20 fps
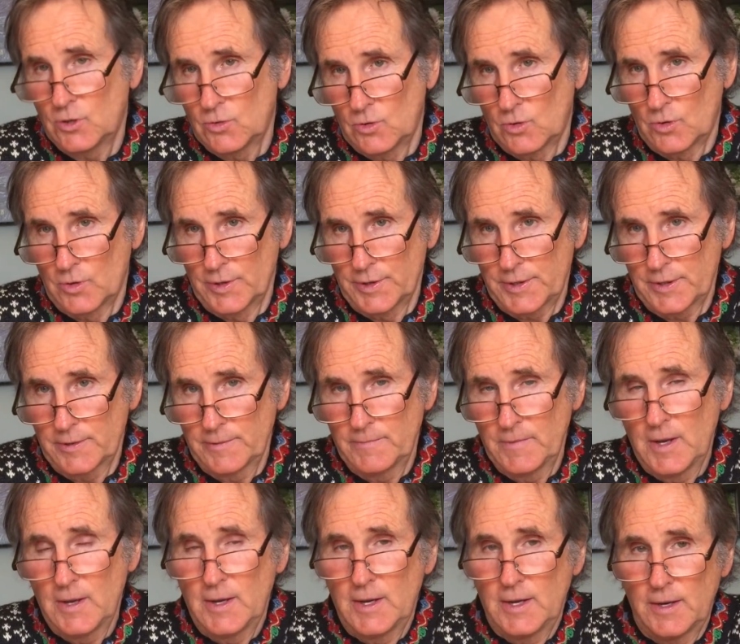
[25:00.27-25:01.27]
no
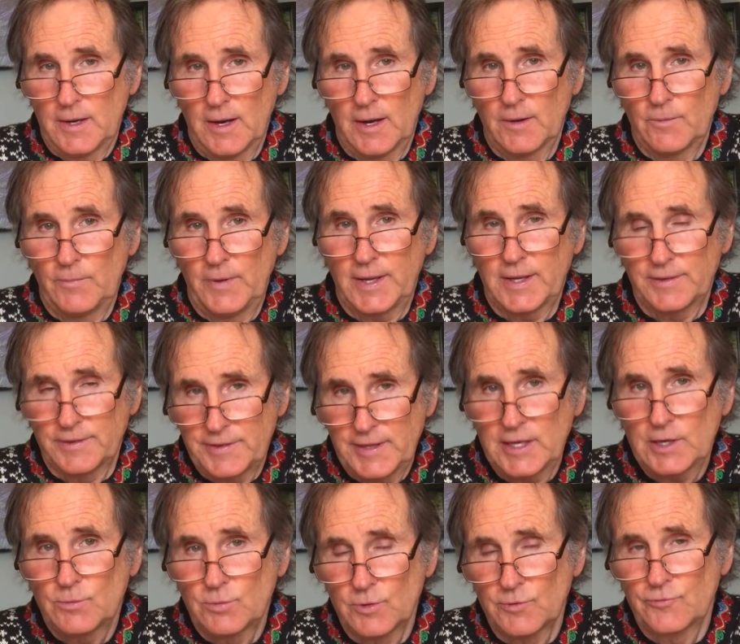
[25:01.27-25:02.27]
order, we can
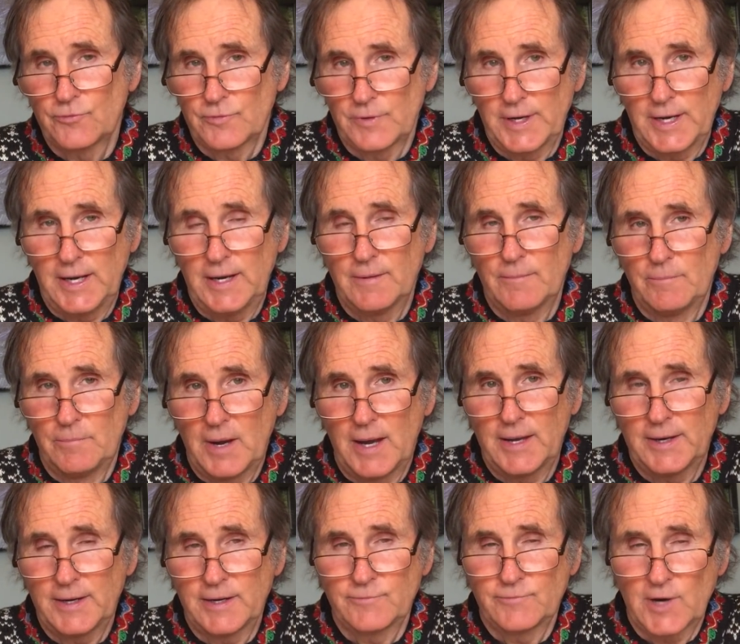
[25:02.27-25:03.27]
think we're free,
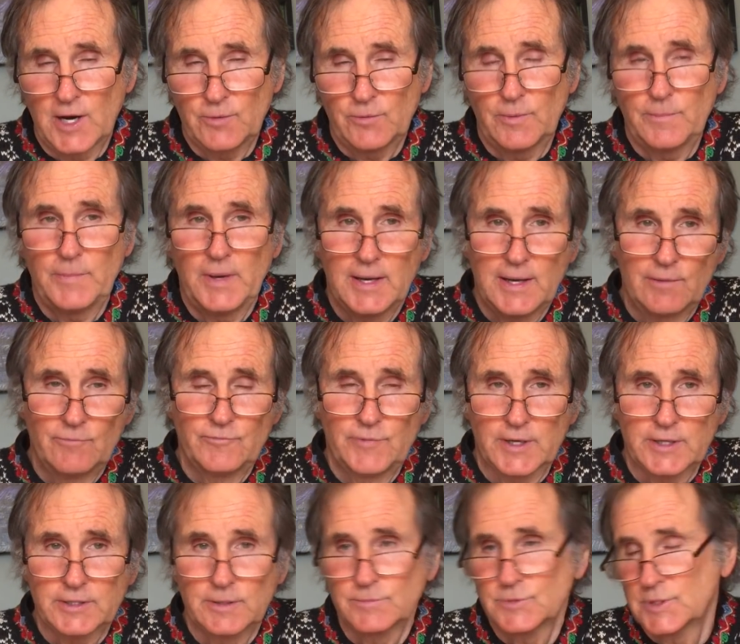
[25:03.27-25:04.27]
but in fact we become
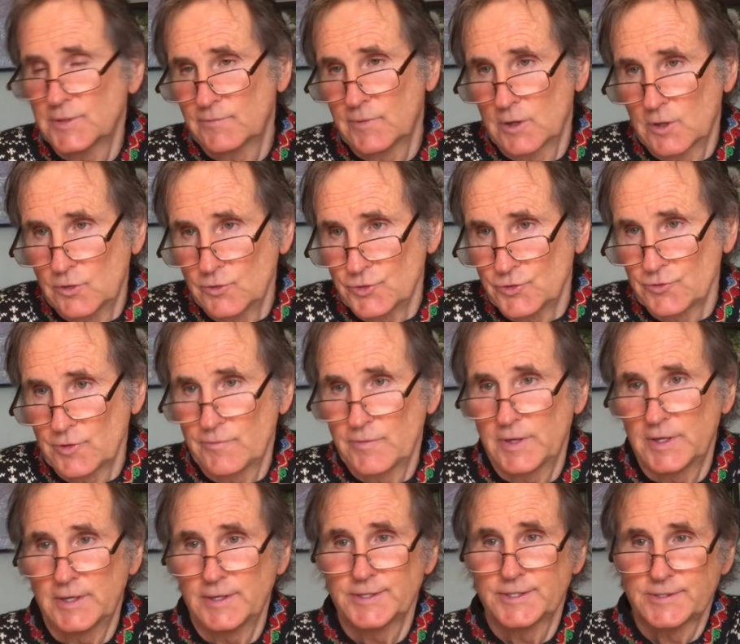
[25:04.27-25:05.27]
victims of our own
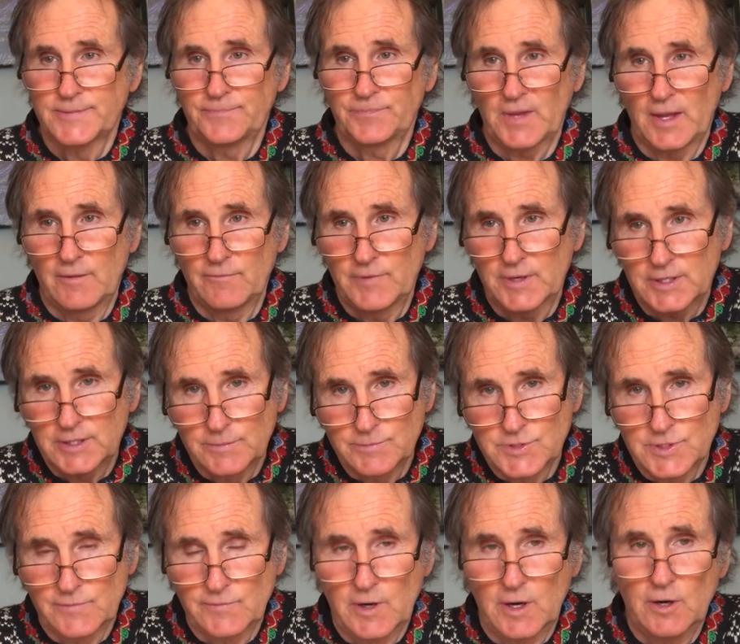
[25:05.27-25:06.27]
drivenness,
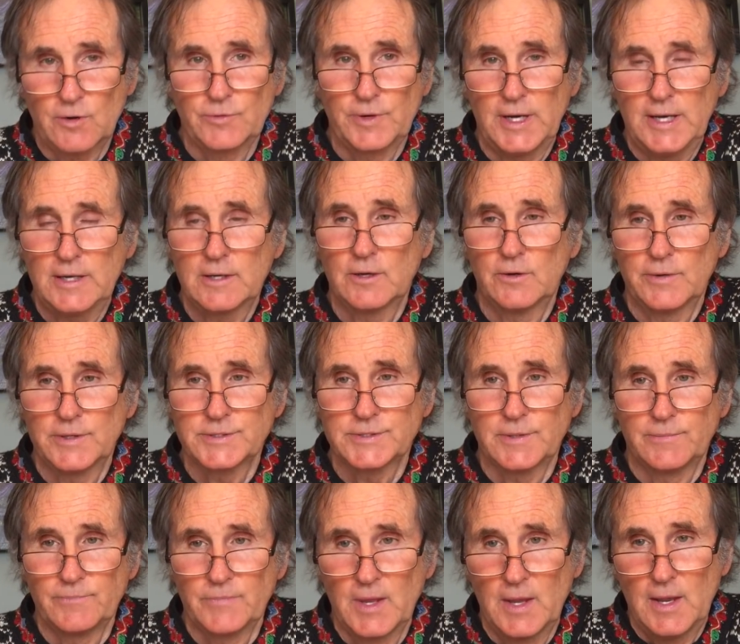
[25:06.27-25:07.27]
victims of our own
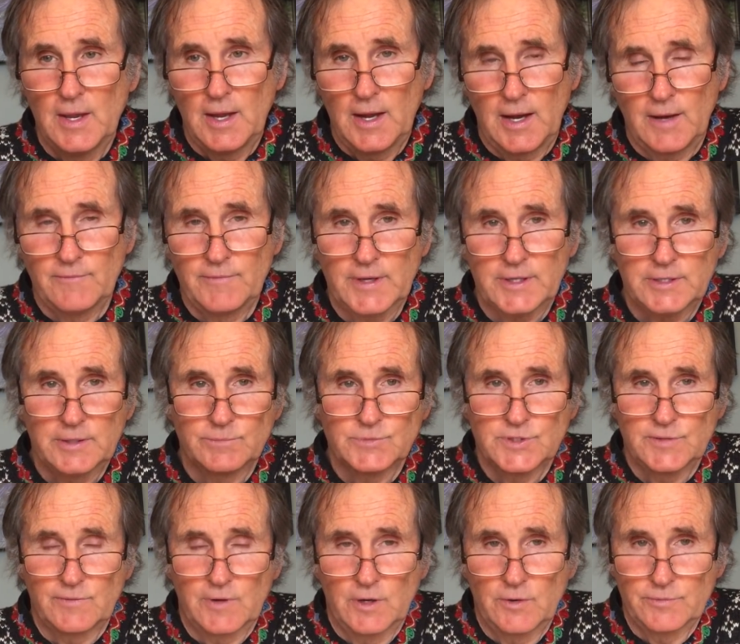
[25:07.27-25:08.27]
egoism,
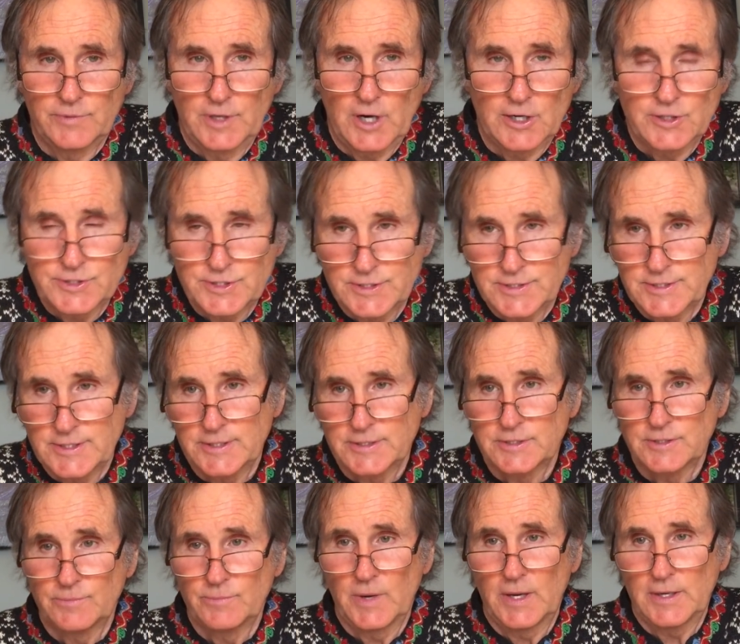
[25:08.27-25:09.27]
victims of our own
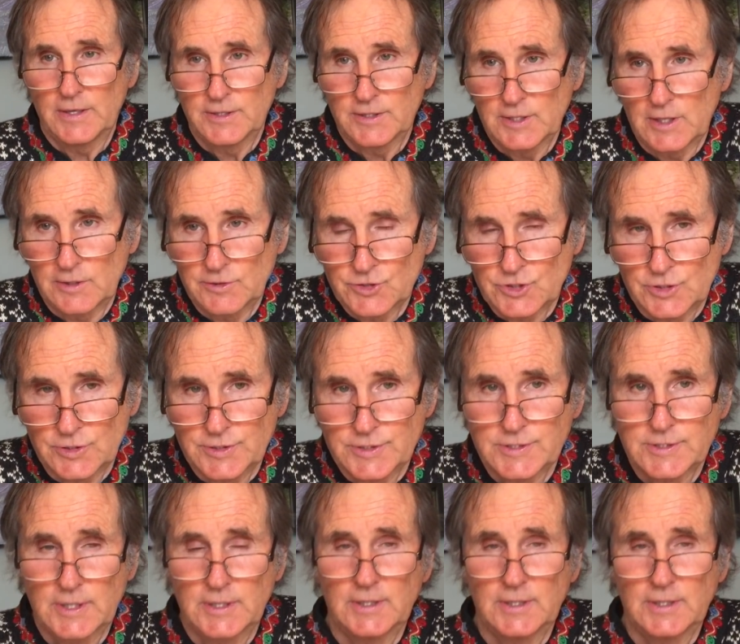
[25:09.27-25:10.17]
narcissism and indulgence.